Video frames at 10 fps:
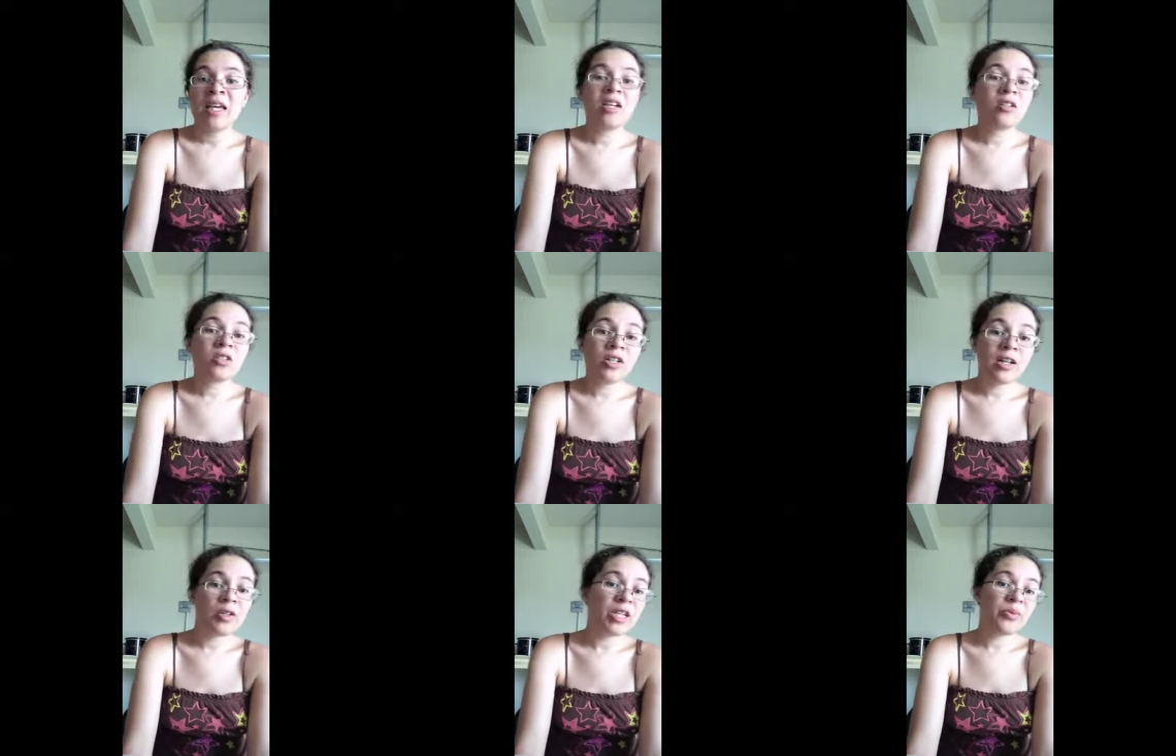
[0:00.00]
And it'll turn
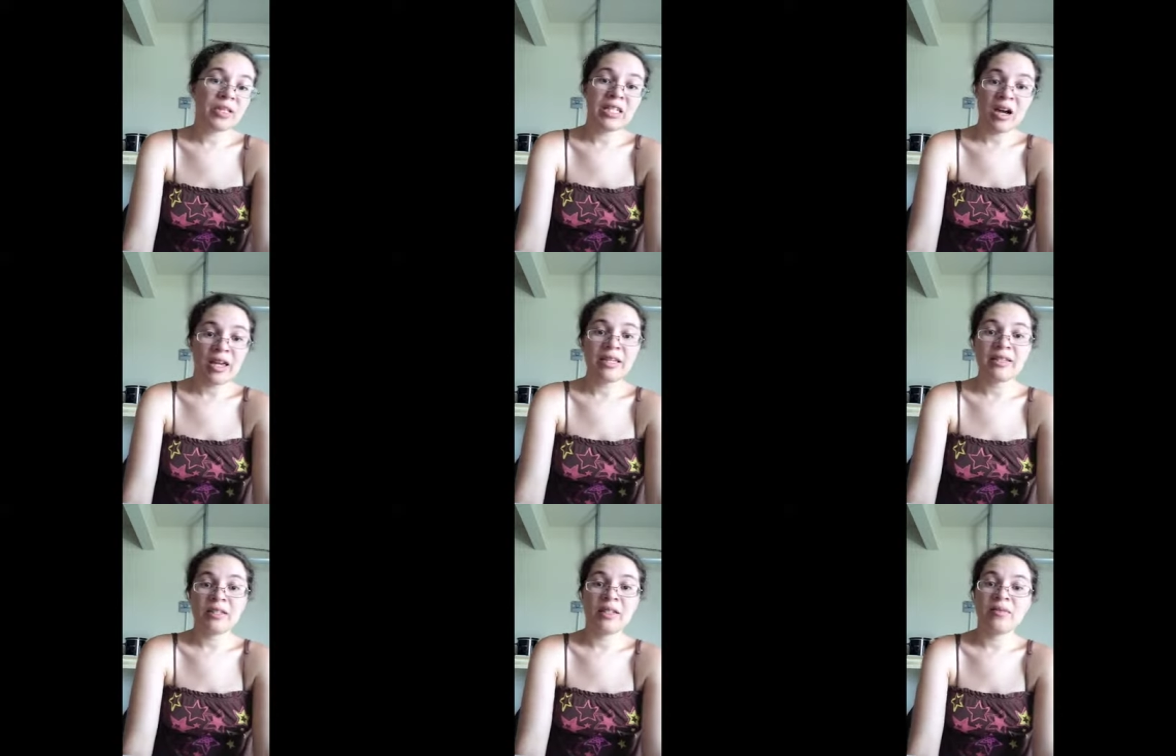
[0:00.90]
out looking really
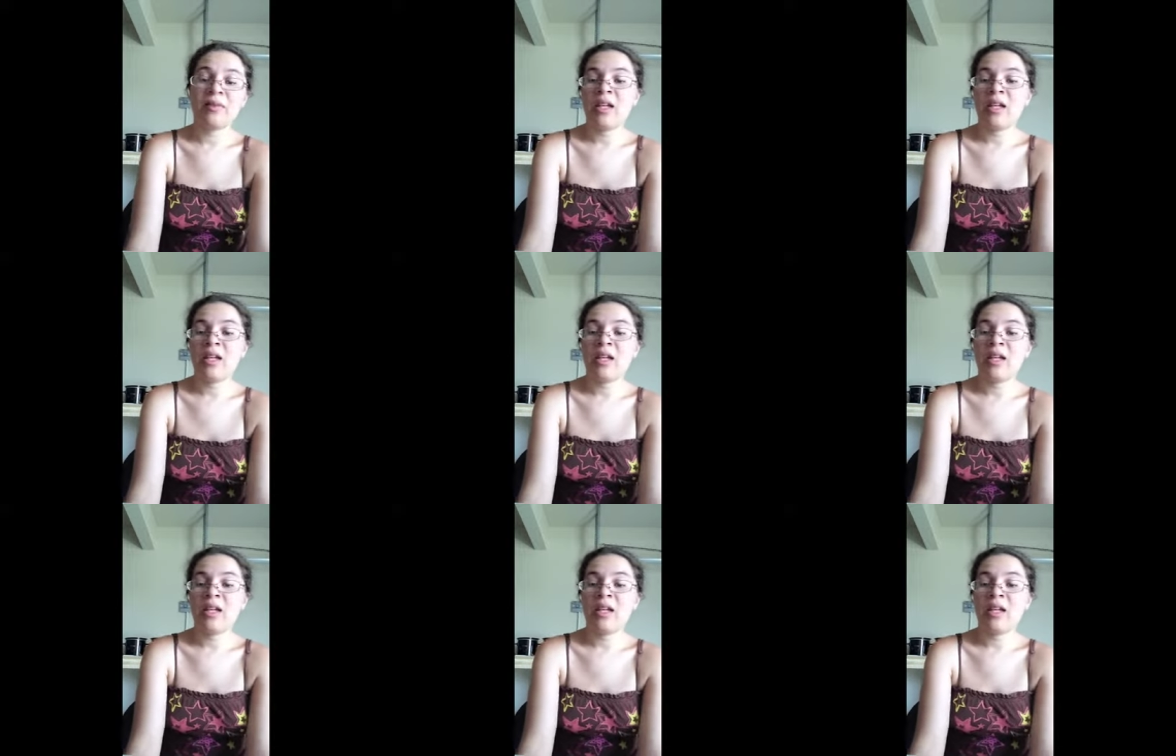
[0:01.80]
nice, and